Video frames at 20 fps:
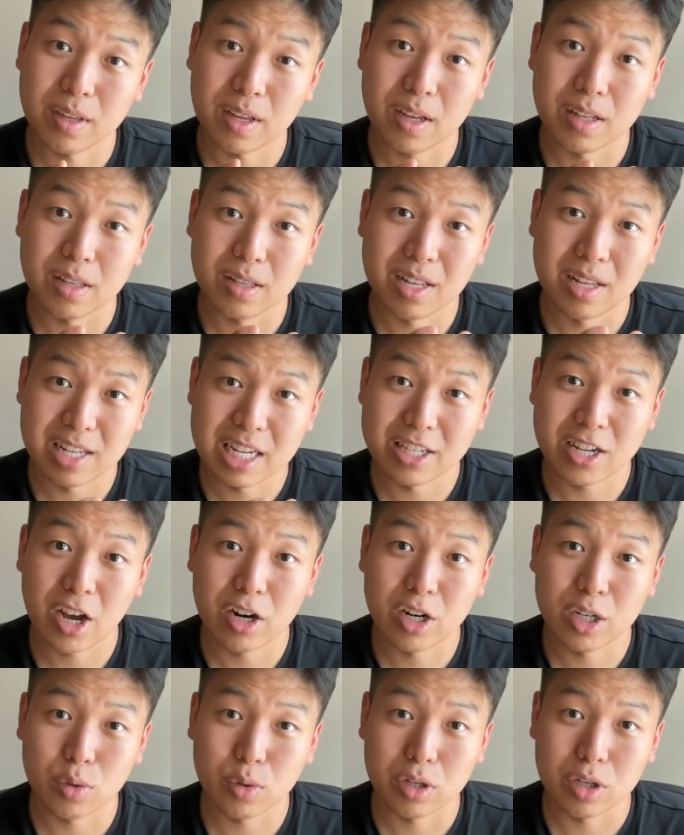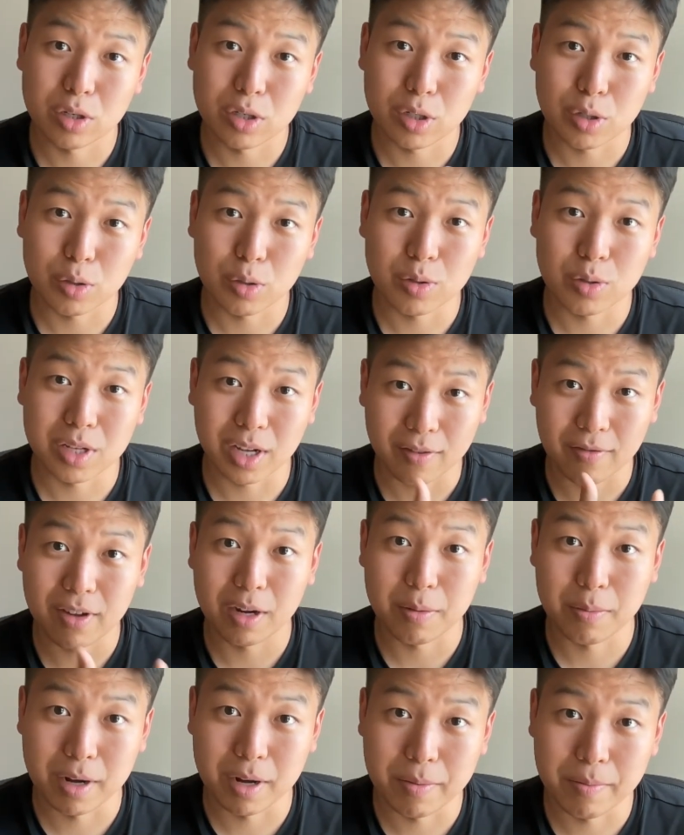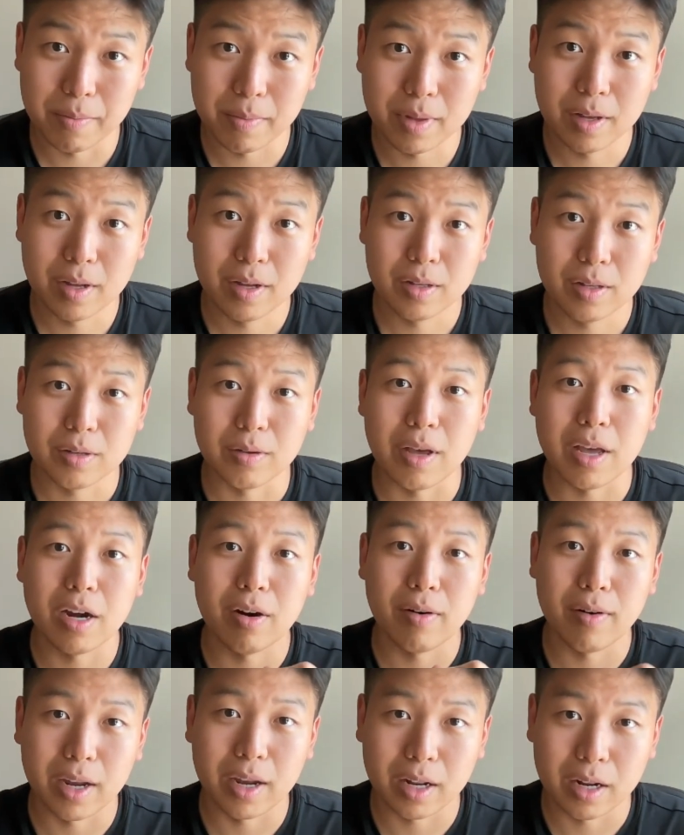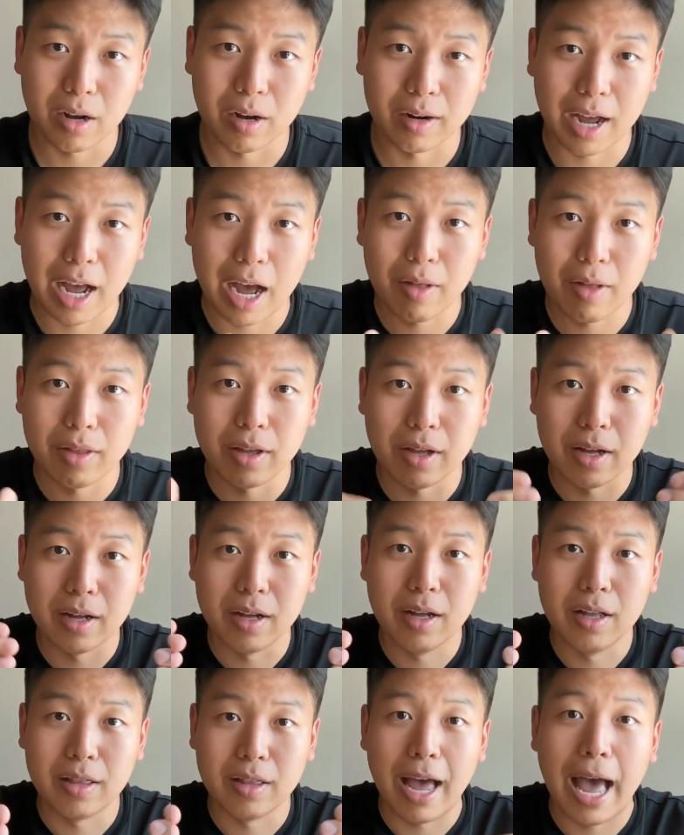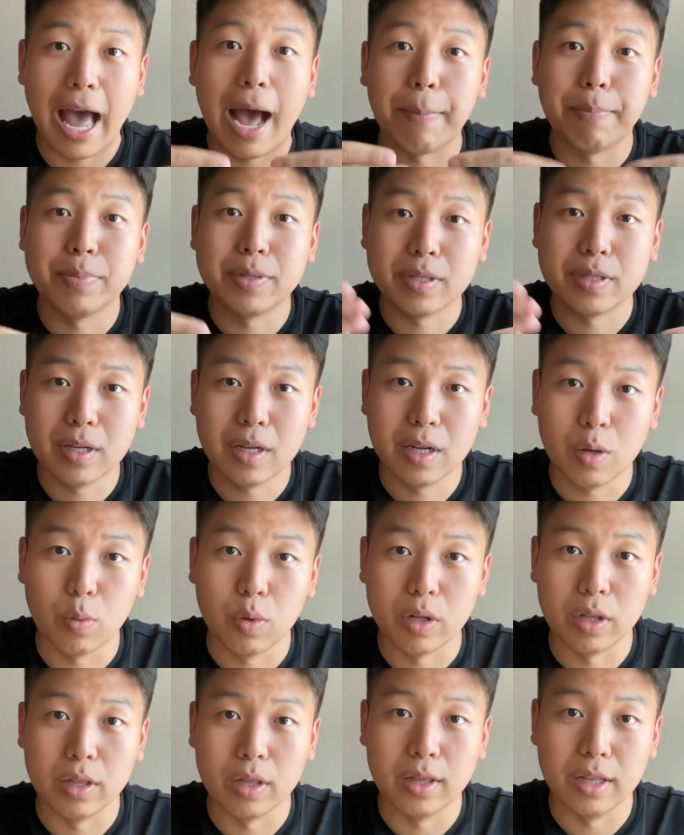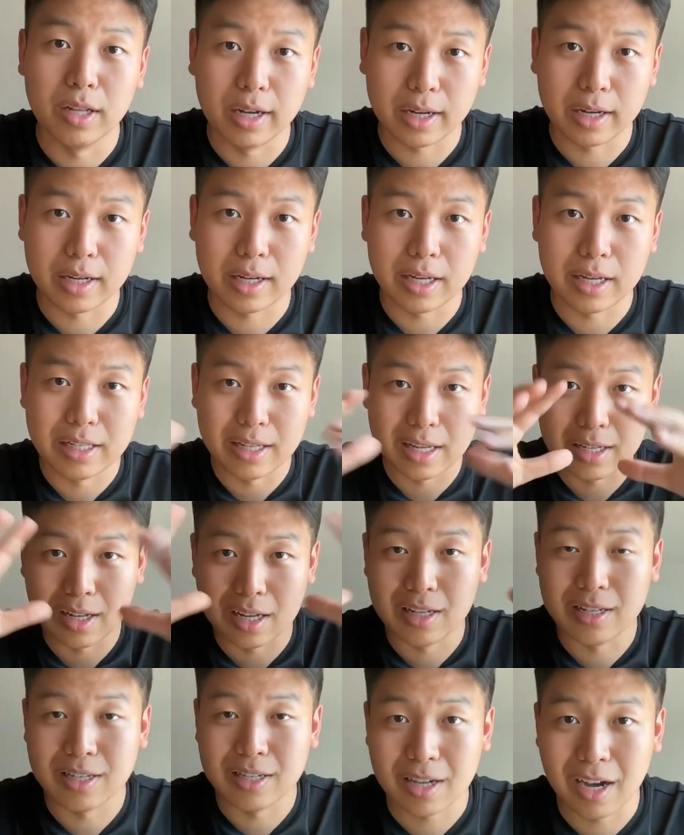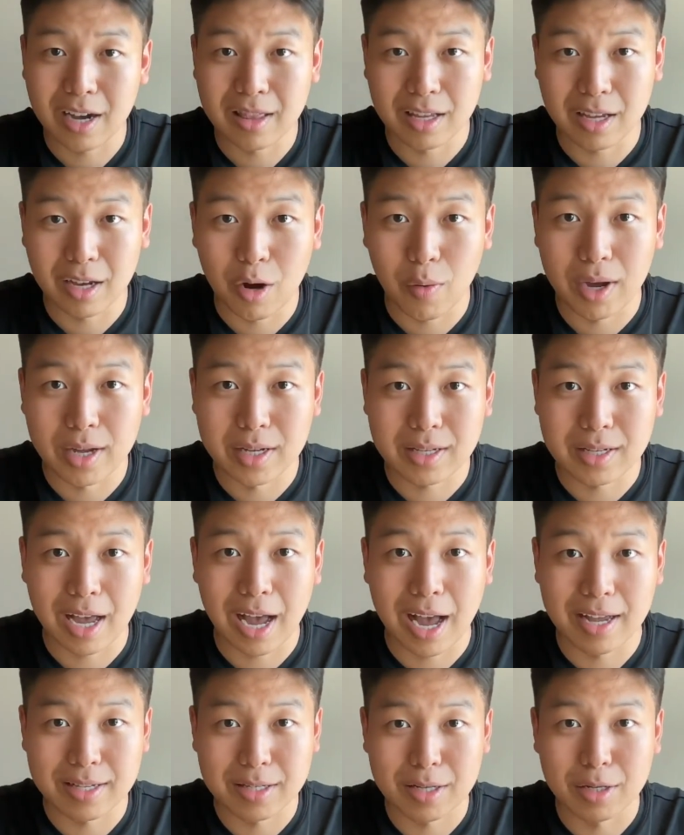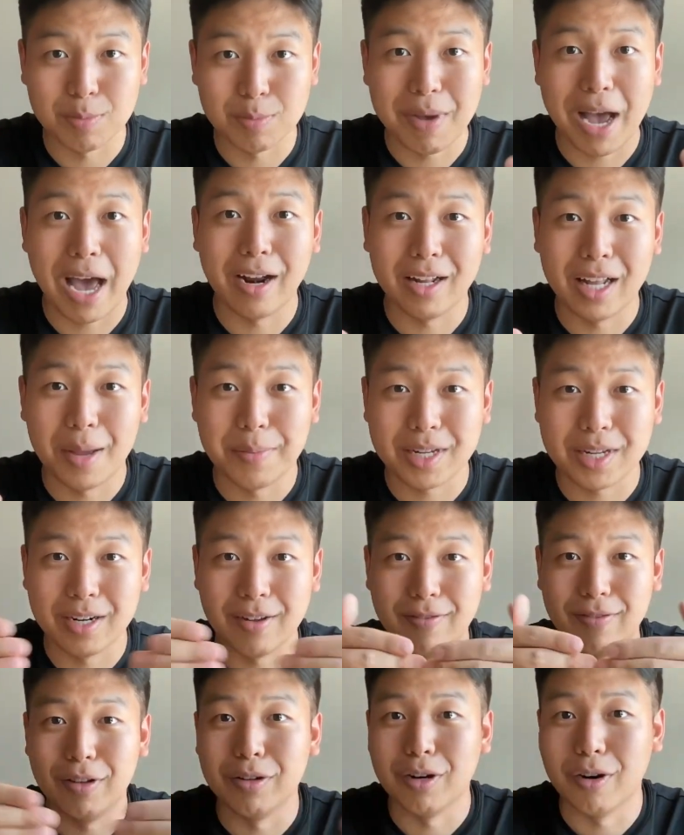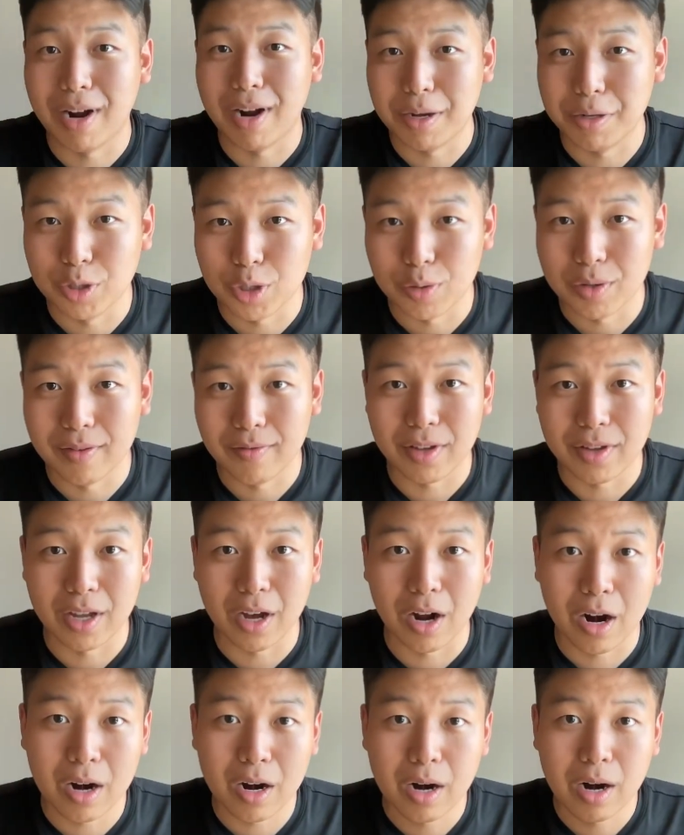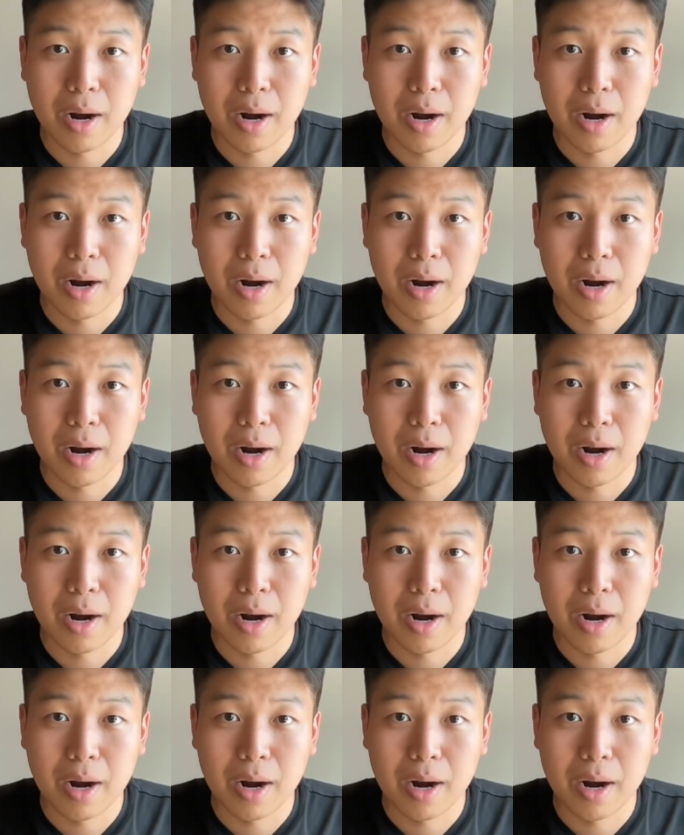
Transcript: And designers would use tools like Figma to iterate on how the apps would look inside the OS as those panel apps kind of float around you in VR.